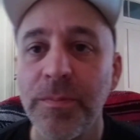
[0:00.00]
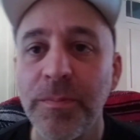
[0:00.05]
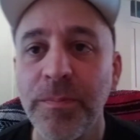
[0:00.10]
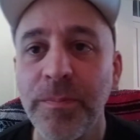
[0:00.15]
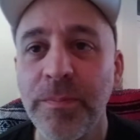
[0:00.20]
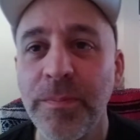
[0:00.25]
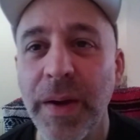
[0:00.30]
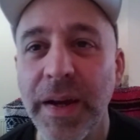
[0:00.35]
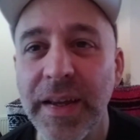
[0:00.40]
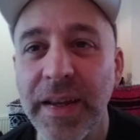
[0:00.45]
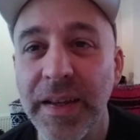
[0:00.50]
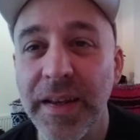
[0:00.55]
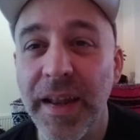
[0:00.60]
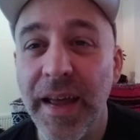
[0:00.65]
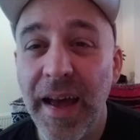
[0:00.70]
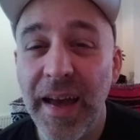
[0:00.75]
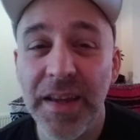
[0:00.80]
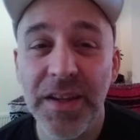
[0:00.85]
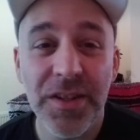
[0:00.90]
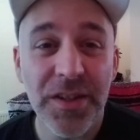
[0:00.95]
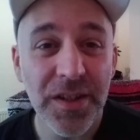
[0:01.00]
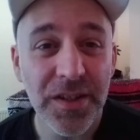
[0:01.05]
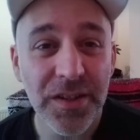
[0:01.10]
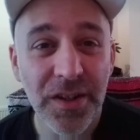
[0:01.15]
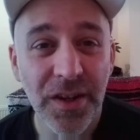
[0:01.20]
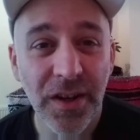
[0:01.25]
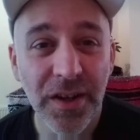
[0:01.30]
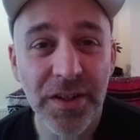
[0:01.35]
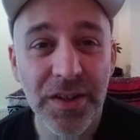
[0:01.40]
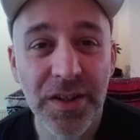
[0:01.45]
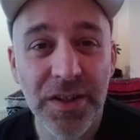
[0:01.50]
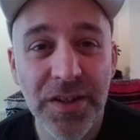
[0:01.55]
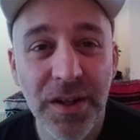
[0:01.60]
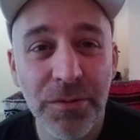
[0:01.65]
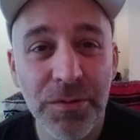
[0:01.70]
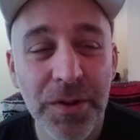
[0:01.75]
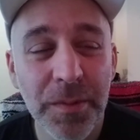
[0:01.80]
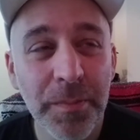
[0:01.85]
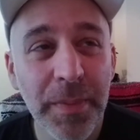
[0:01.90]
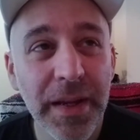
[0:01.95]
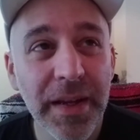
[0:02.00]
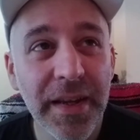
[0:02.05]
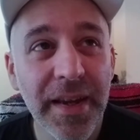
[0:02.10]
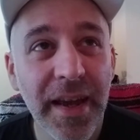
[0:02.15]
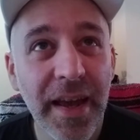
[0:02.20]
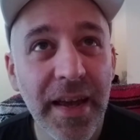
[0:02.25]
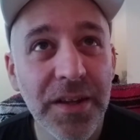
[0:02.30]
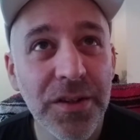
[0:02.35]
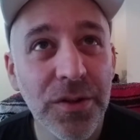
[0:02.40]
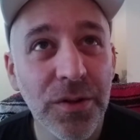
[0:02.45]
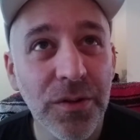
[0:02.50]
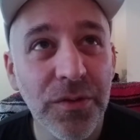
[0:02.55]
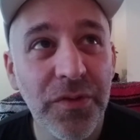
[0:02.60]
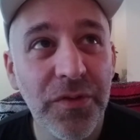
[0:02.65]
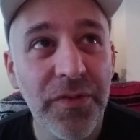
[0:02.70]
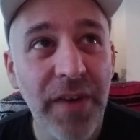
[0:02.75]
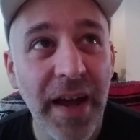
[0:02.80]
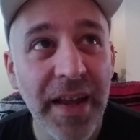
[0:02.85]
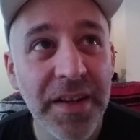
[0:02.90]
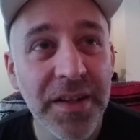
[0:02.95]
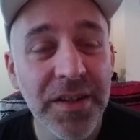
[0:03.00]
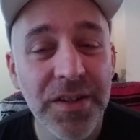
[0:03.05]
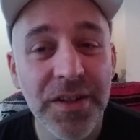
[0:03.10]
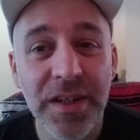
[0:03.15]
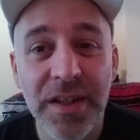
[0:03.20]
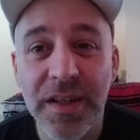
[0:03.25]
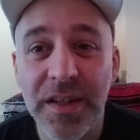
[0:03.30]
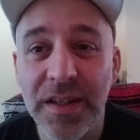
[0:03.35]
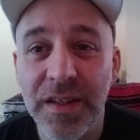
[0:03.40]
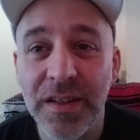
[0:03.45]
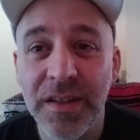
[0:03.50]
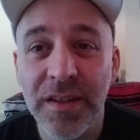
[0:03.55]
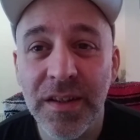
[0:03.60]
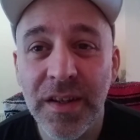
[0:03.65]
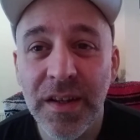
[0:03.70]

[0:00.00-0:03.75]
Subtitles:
back in the 80s, 90s, there was a big sort of fanzine